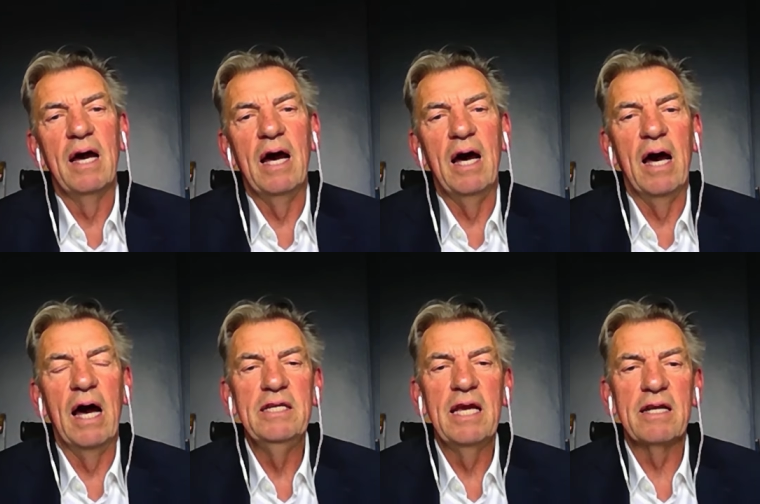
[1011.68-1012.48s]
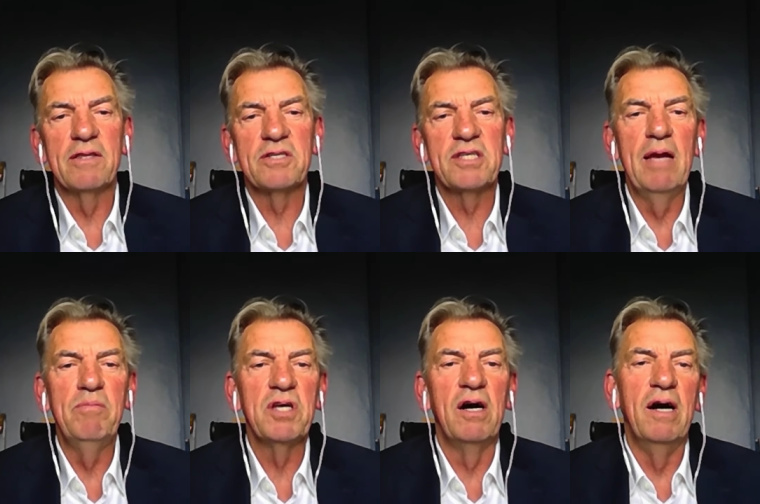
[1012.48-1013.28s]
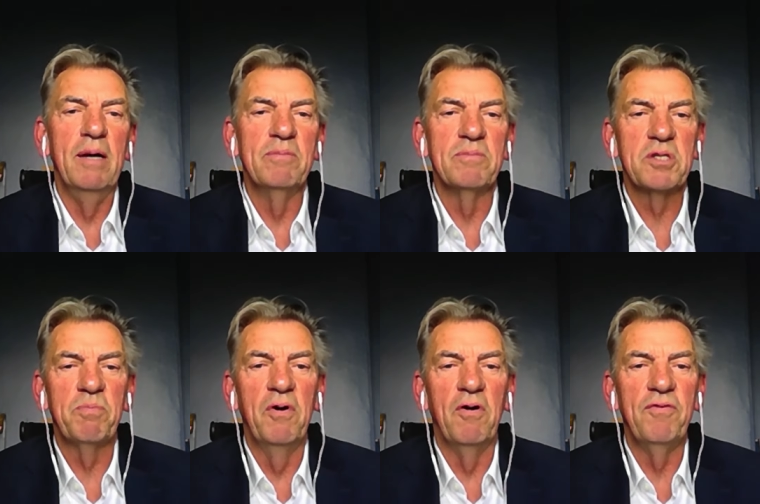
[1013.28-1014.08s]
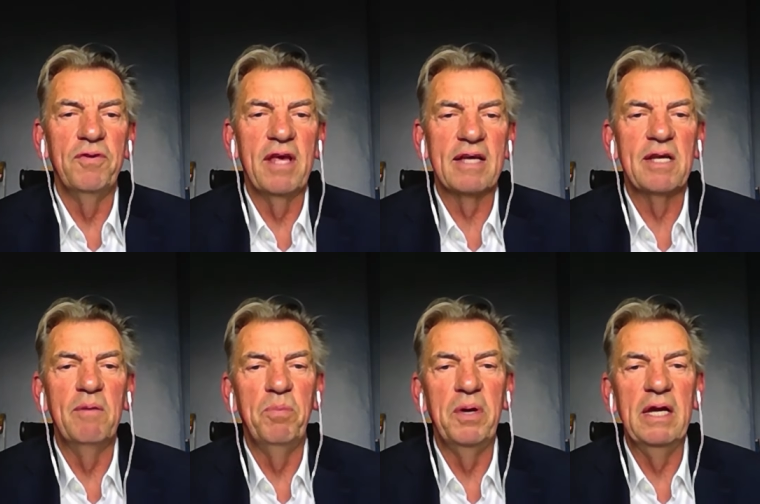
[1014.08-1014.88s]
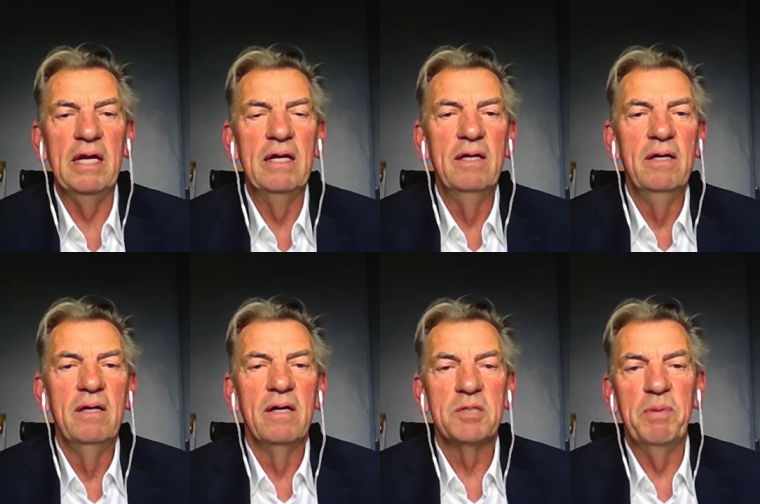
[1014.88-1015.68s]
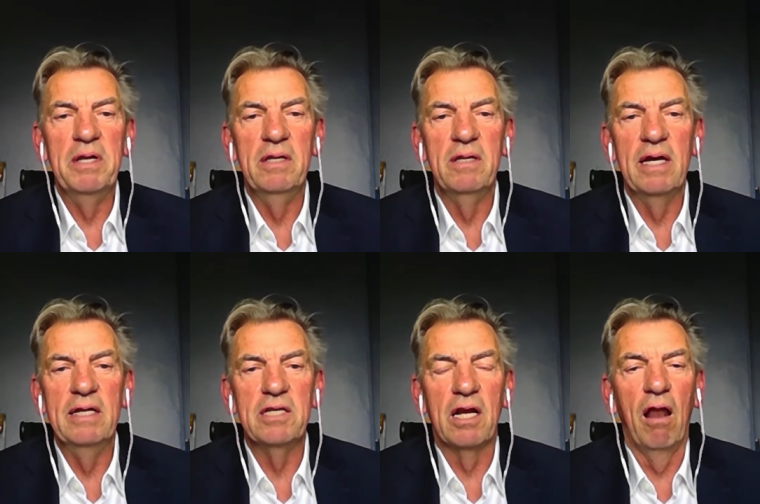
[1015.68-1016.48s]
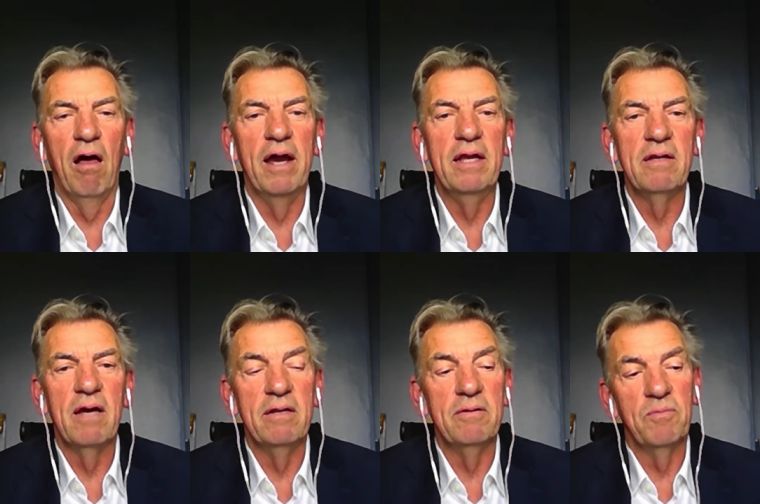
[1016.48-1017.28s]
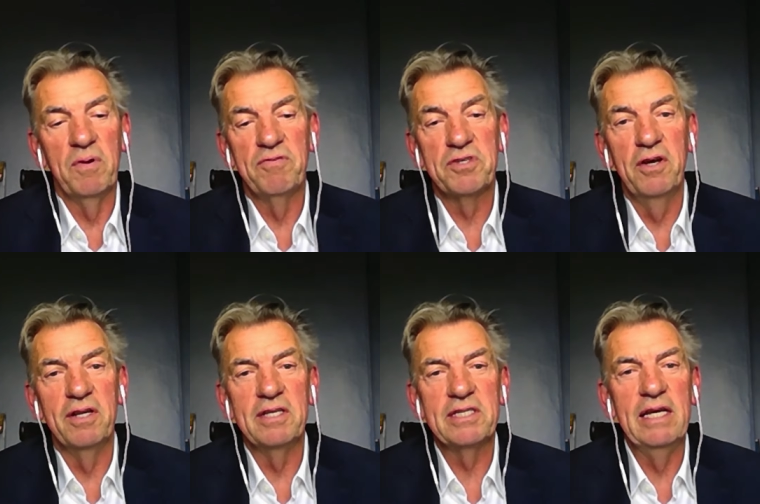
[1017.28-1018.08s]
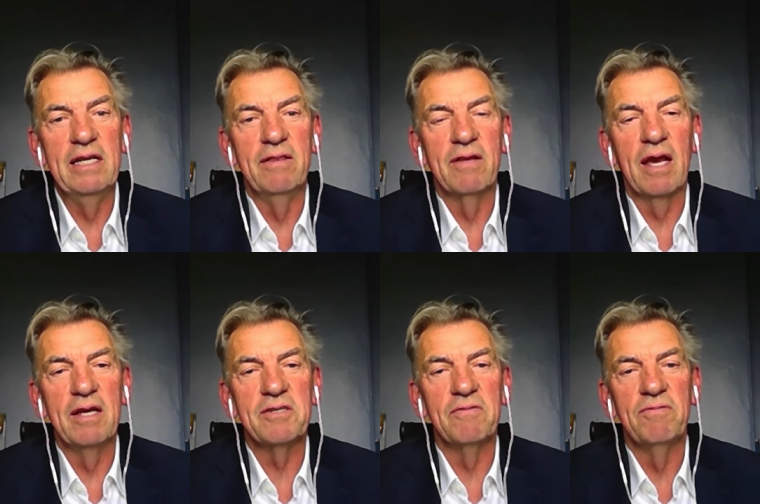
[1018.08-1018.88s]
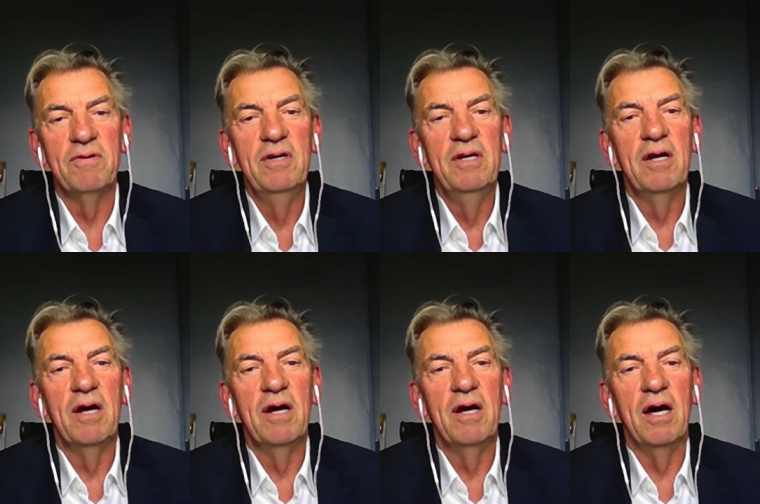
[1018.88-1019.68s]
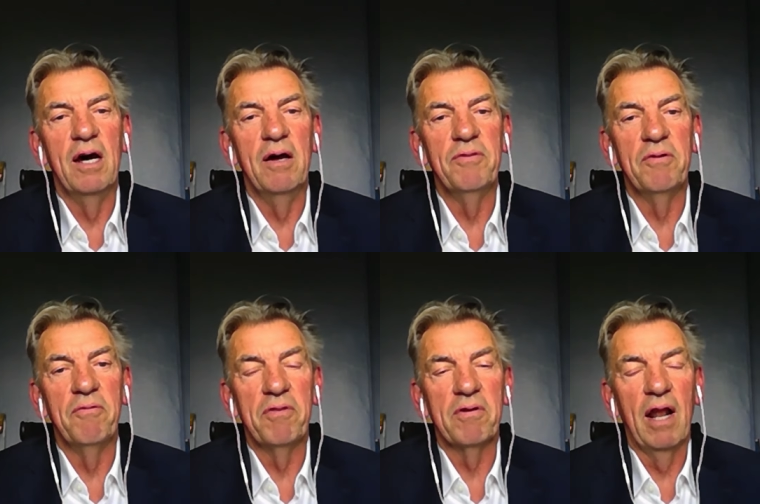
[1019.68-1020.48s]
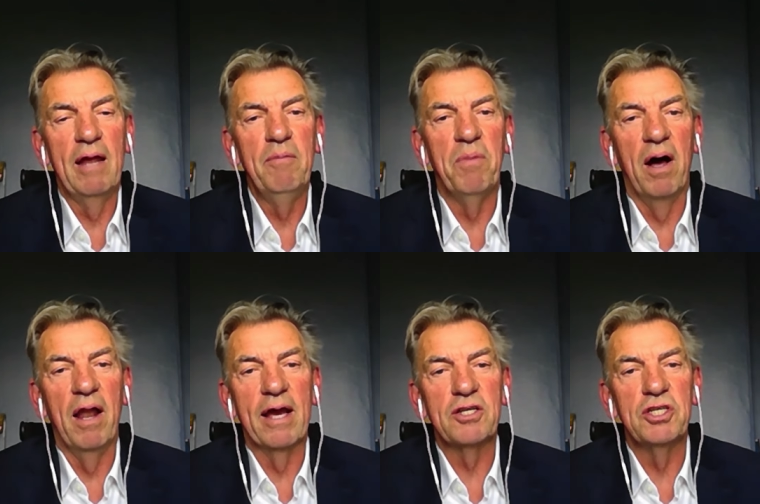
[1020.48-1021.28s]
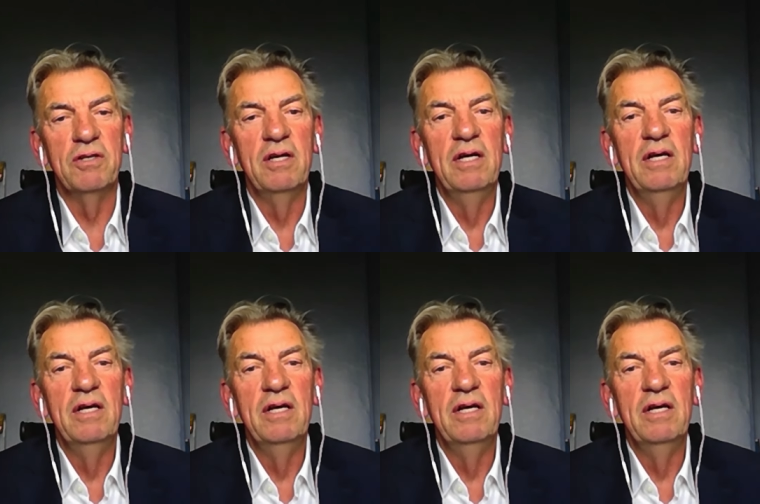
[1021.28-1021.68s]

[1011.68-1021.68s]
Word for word: uh, and yet at the same time, support for the SNP has been in decline, and we've certainly seen in the case of uh, the Rutherglen by-election